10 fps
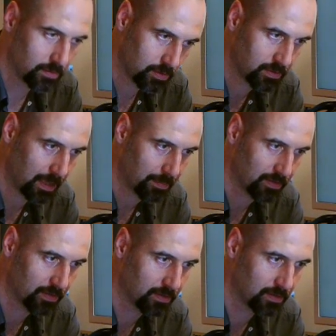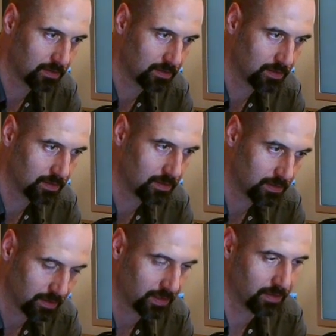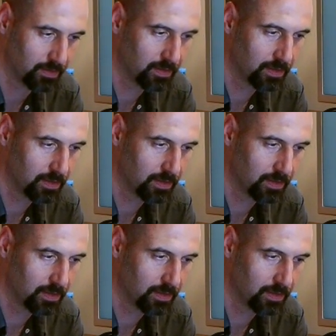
Just tap it. There you go.